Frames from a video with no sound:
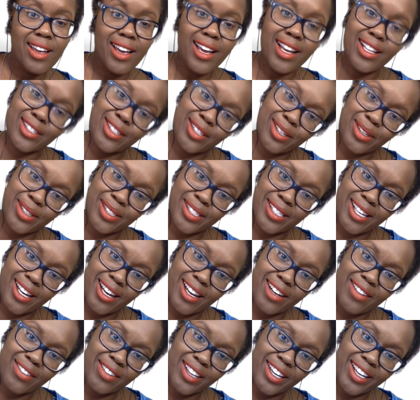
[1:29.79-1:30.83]
And so it's
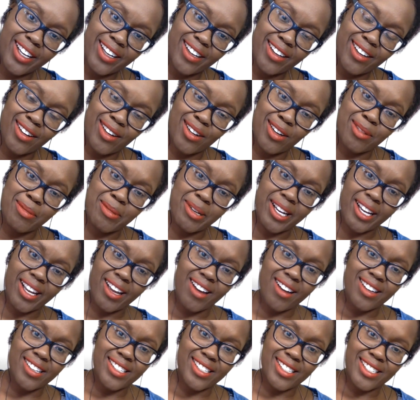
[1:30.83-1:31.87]
kind of like, oh my
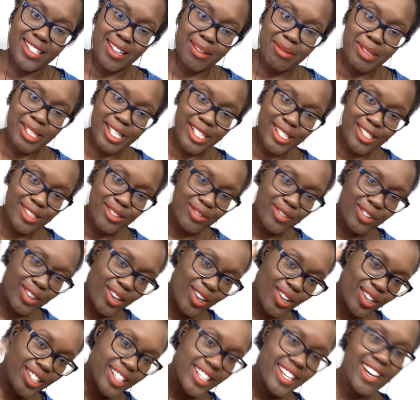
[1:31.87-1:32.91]
gosh, the subject is
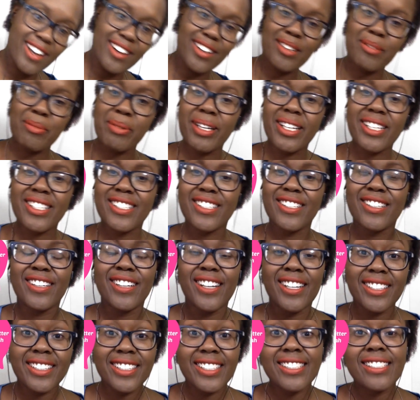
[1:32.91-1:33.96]
falling out of the picture.
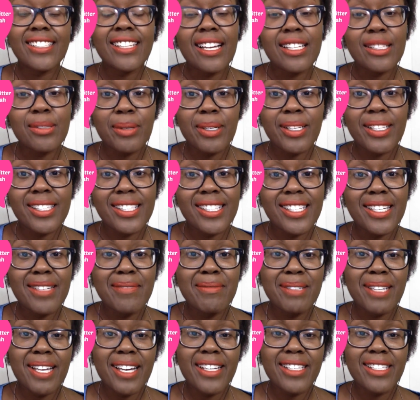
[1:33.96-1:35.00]
At least that's what it
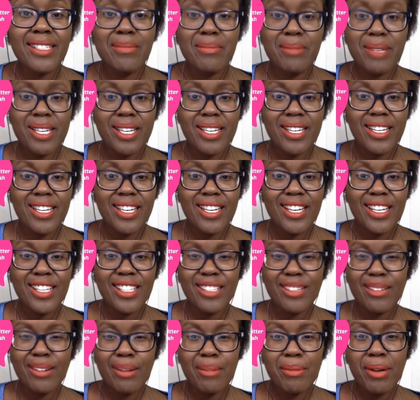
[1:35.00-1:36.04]
seems like to me.
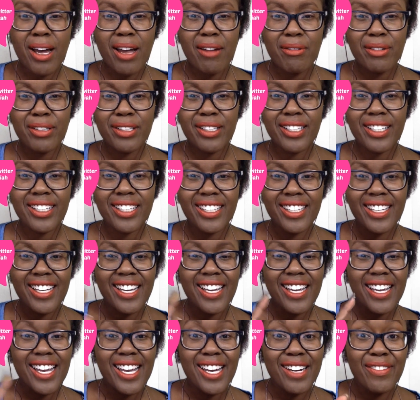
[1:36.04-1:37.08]
So I'm not really
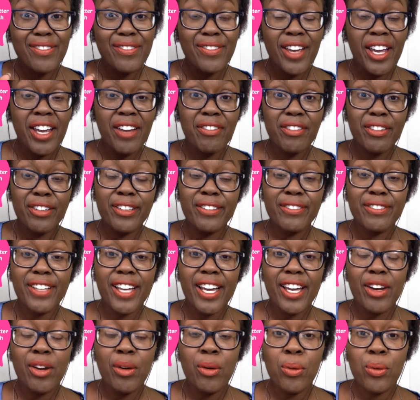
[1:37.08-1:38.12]
in favor of
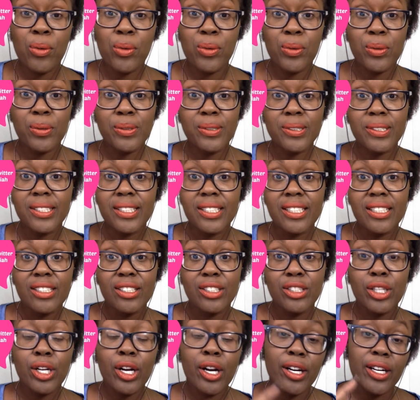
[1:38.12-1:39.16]
that whole
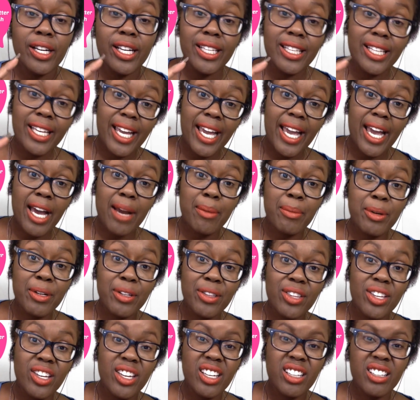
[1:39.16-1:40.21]
turning the camera
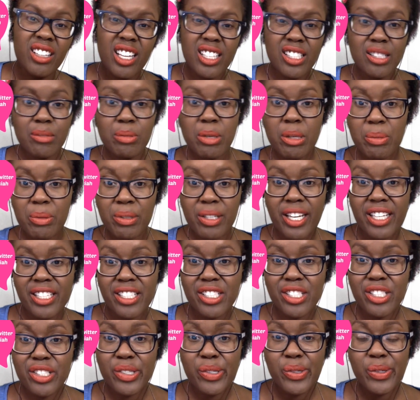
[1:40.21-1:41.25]
thing. Lots of people like to
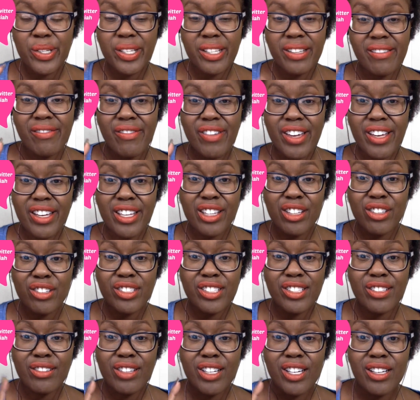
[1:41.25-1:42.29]
do it and think it
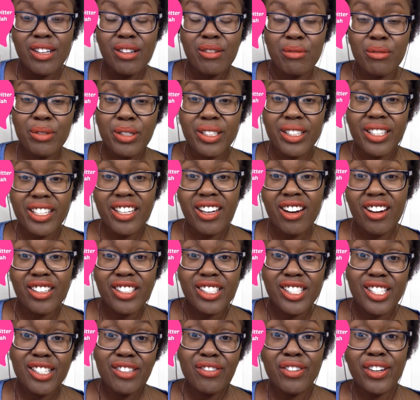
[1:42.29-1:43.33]
looks really
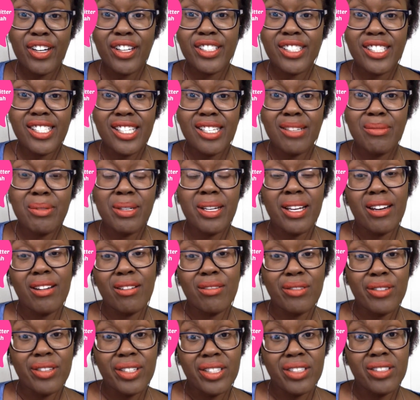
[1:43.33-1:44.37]
artsy-fartsy, but I
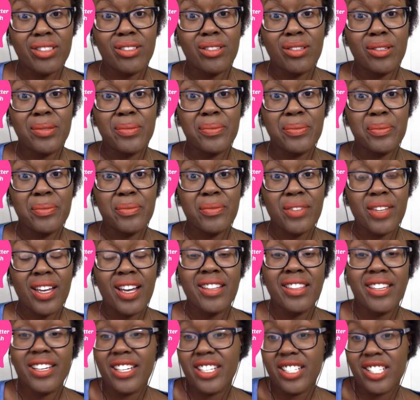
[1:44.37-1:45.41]
don't think so. I
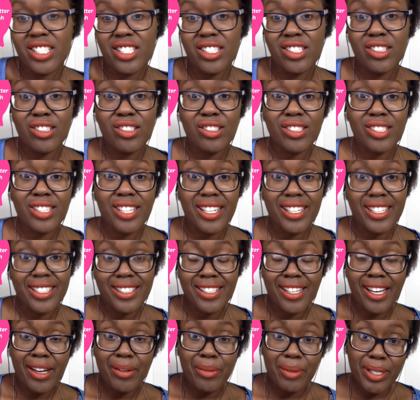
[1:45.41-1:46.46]
think it just looks like a
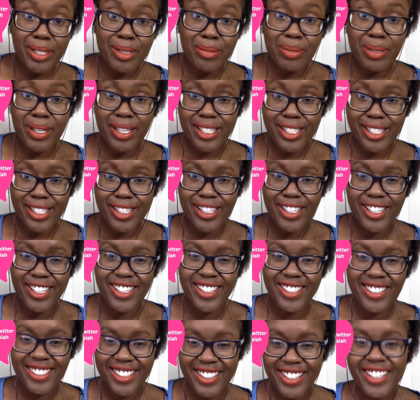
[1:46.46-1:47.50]
sideways picture.
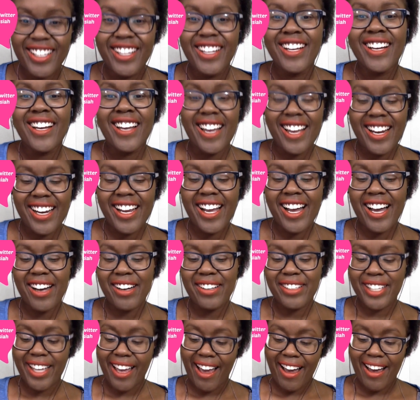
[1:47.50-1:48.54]
Anyhow,
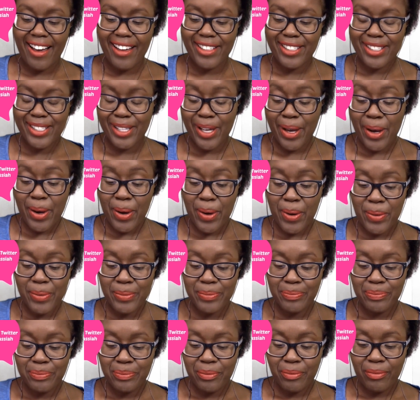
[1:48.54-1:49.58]
yeah.
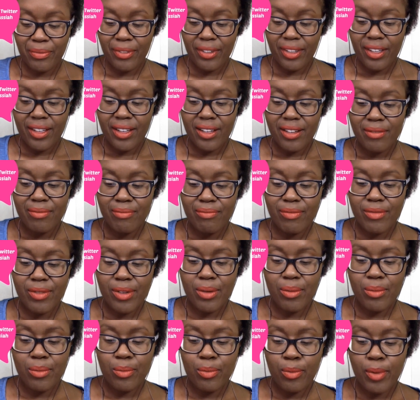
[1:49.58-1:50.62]
So
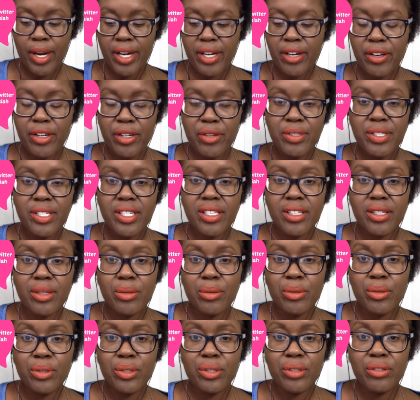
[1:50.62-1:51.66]
when you're using the
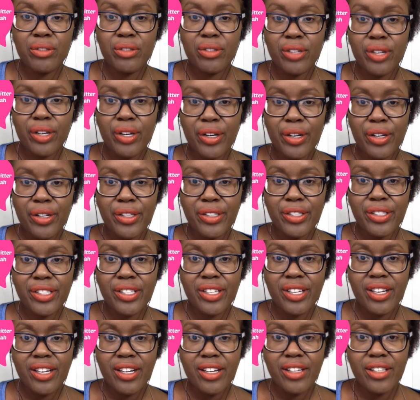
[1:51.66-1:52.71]
rule of thirds,
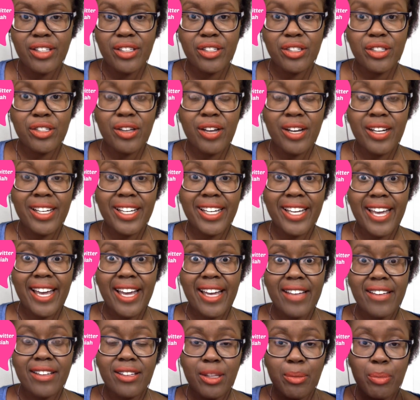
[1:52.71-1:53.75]
you're trying to
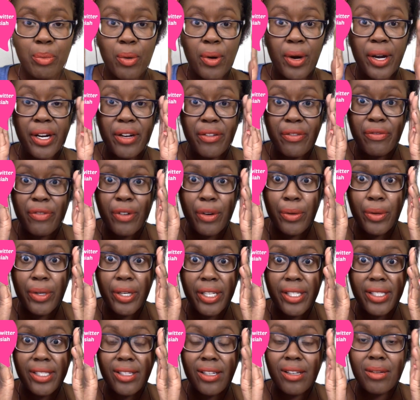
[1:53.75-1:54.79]
get the point of
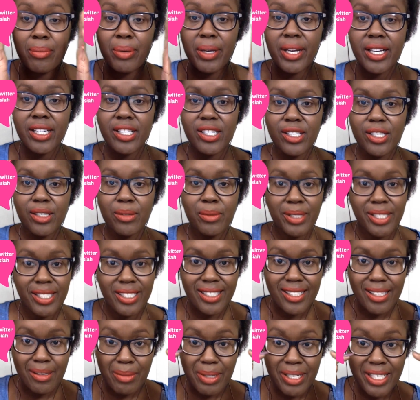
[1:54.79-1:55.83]
focus on a picture, which
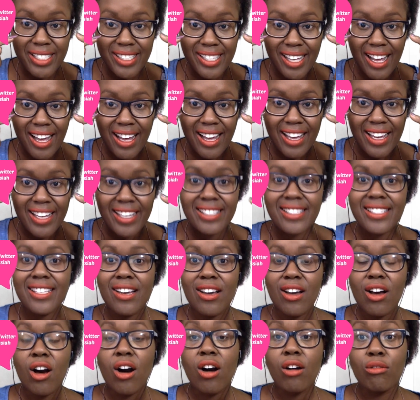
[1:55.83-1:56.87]
is somebody's eyes,
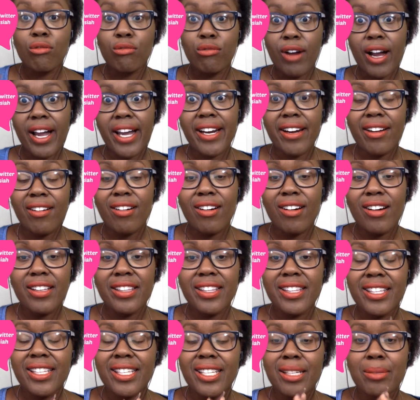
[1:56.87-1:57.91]
right on
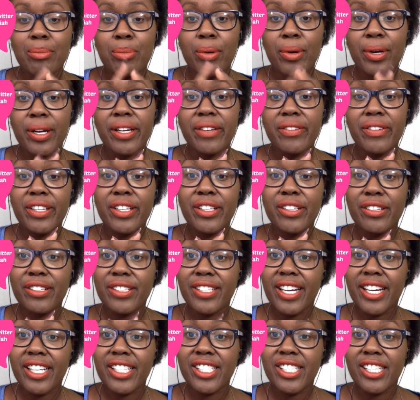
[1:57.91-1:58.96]
the point of
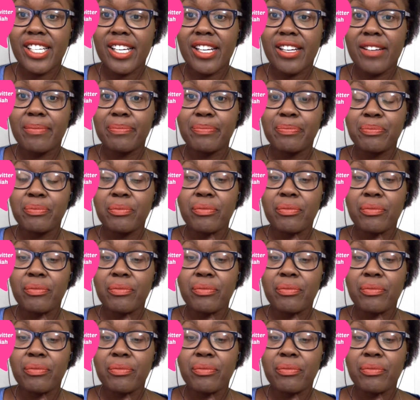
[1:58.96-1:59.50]
intersection